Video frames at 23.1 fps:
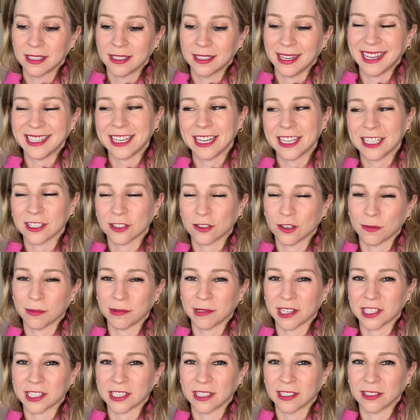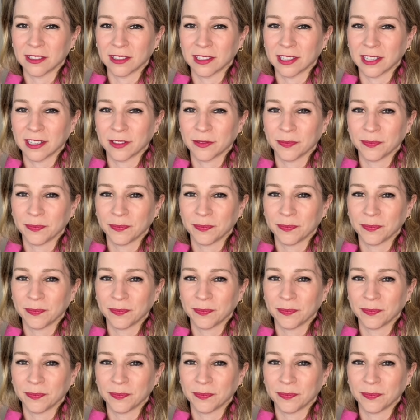I changed the chord progression a little there.